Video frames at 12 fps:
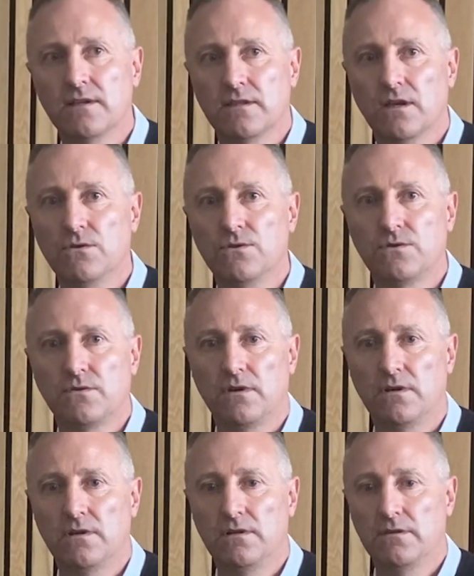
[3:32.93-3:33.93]
Those
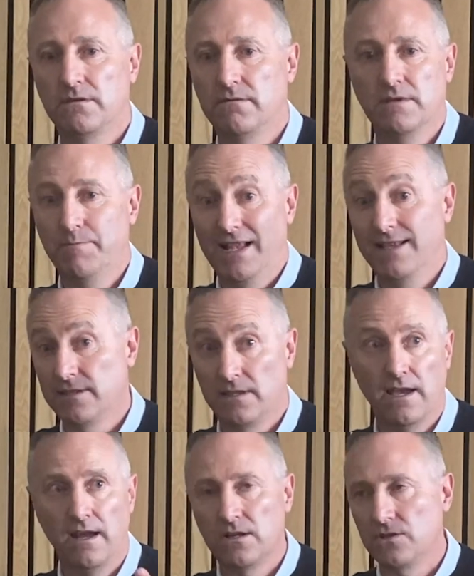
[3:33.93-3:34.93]
are the plans are
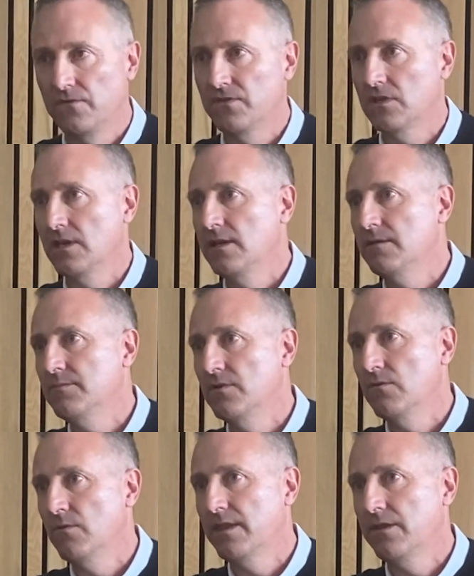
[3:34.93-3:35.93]
there, as you've seen,
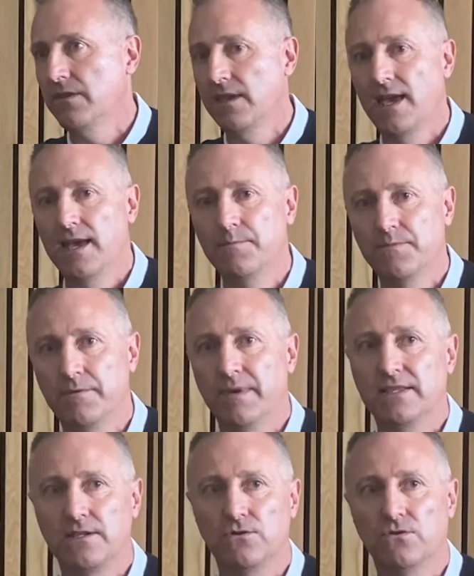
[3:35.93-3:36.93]
but whether they get
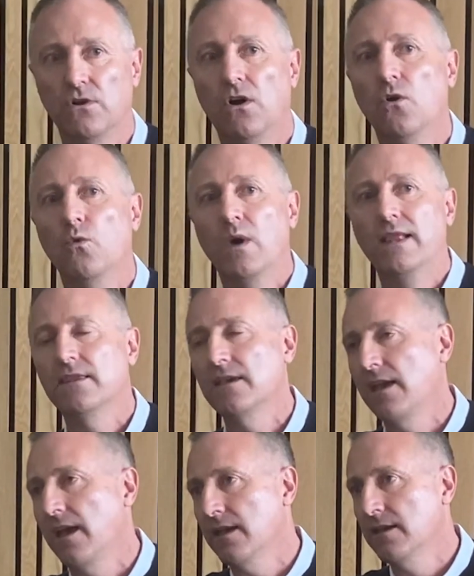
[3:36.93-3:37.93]
implemented or not, or when they
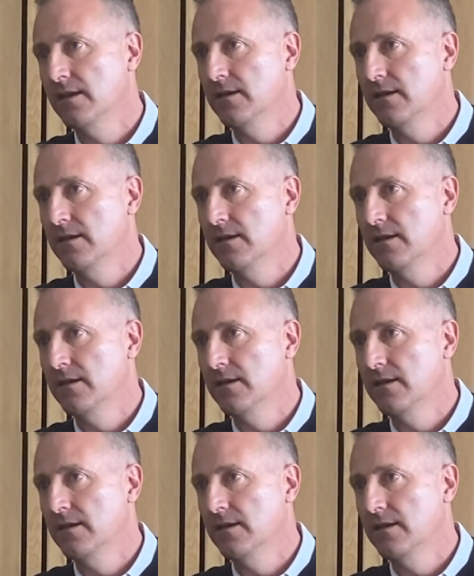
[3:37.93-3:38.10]
get